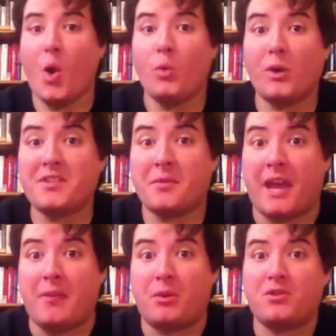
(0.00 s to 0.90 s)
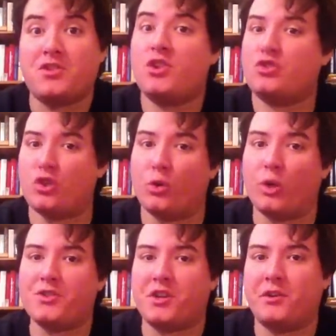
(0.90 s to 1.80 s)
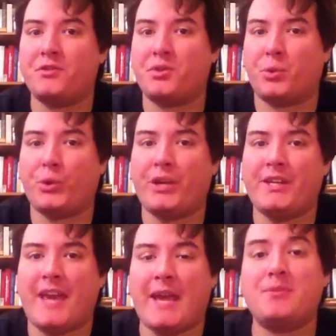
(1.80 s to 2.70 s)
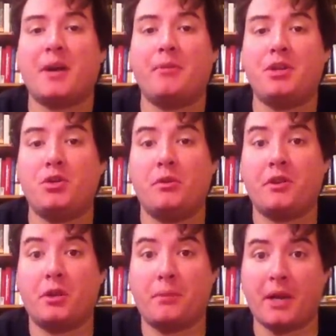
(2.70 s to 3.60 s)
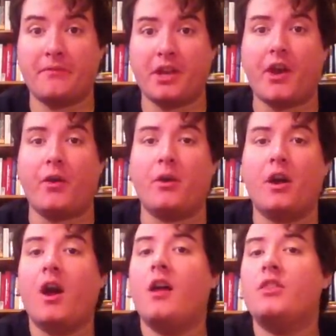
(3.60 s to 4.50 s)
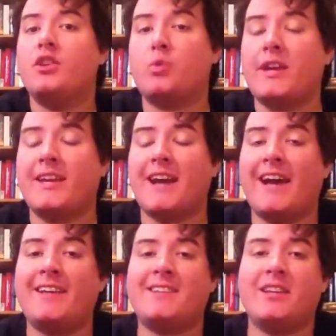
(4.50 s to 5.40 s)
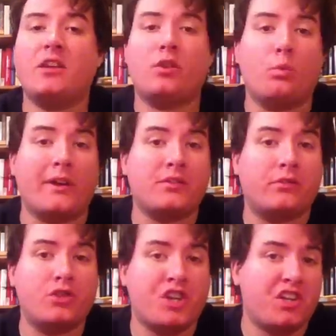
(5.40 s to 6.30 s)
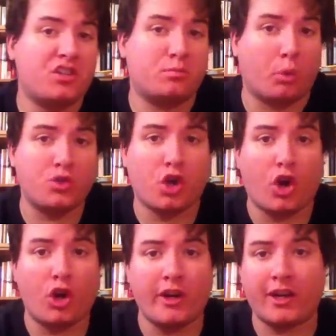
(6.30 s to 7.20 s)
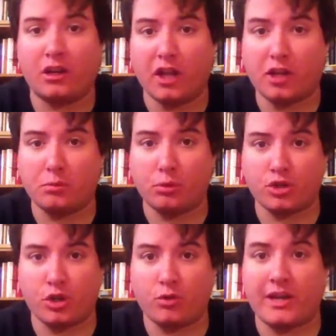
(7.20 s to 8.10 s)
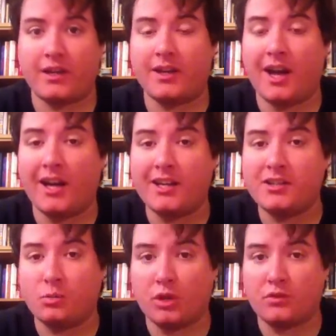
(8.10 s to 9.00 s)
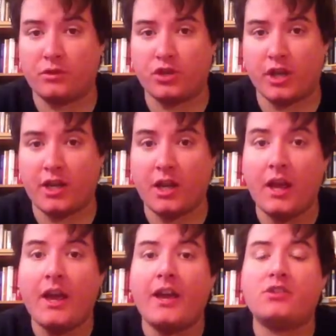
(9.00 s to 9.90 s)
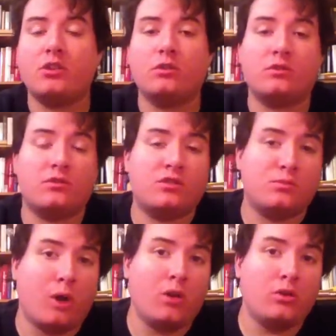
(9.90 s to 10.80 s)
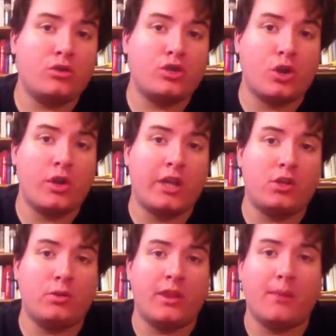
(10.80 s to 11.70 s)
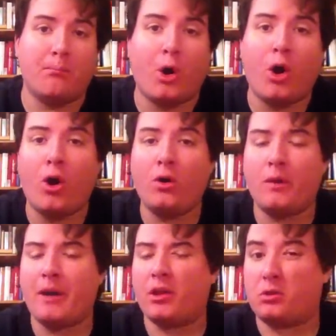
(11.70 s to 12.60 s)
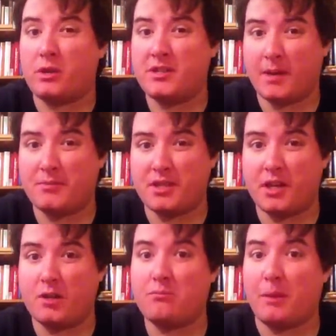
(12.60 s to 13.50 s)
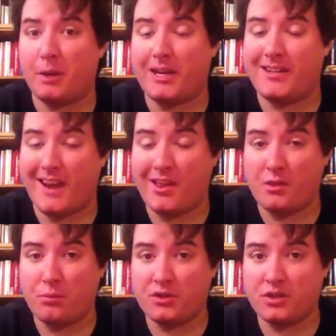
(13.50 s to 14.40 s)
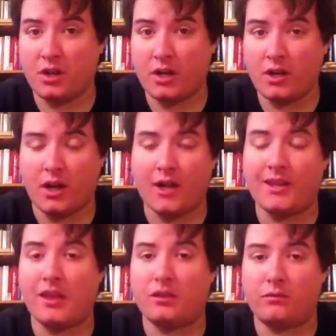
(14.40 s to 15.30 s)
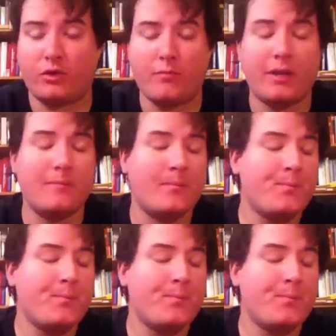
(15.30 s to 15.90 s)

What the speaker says: What's up, gamers? Joe Ross here of Cerulean Games, coming to you with another pickup video. This weekend I attended the West Virginia Sports Card and Collectibles show down in Huntington, West Virginia. It's a small little show they do in the mall about 3 times a year. My buddy Nathan puts it on, Nathan Freeman.